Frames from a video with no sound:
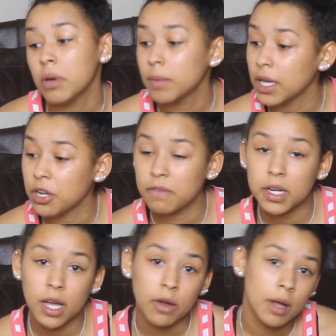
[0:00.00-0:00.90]
Put me in your
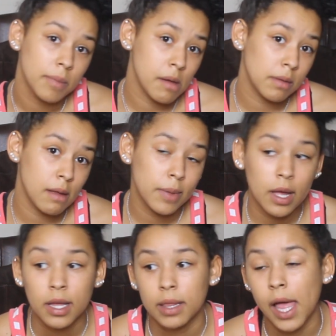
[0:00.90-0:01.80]
video, blah, blah, blah.
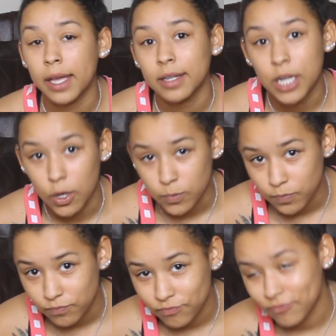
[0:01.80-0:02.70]
Like, no.
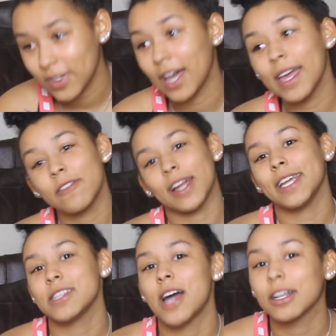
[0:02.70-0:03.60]
If I
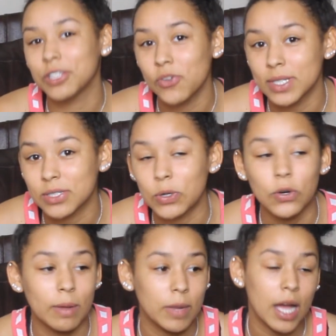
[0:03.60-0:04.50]
didn't talk to you in
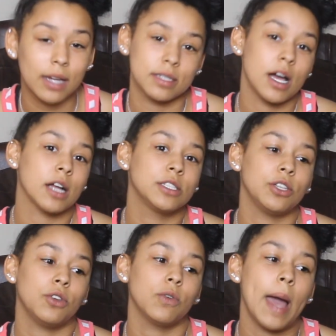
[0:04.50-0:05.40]
school, I'm not going to talk
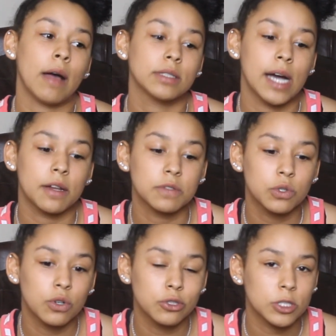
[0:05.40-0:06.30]
to you outside of
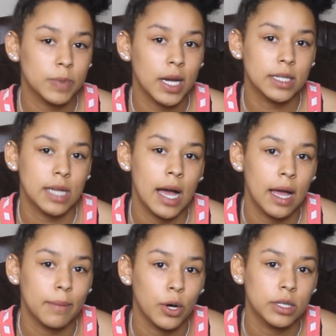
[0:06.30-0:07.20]
school just because
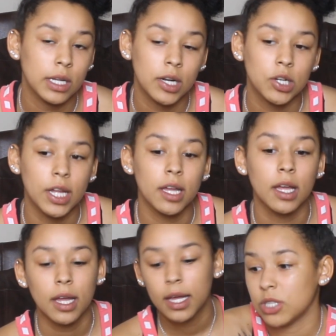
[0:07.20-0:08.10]
I'm on the internet.
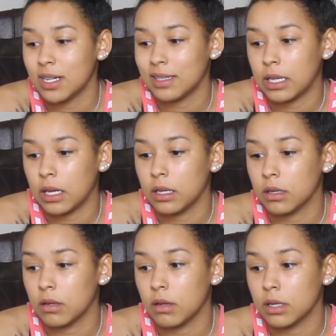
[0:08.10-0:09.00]
I'm trying to think,
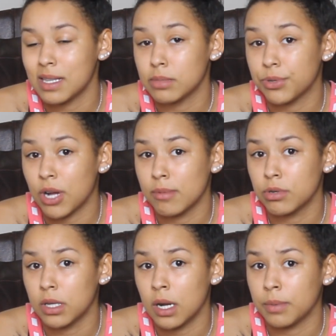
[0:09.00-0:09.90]
because I'm subscribed
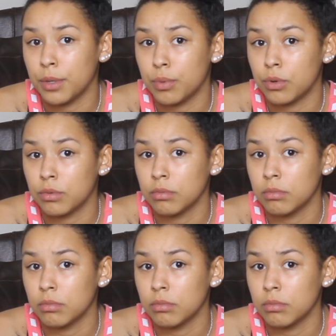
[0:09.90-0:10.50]
to a lot of people.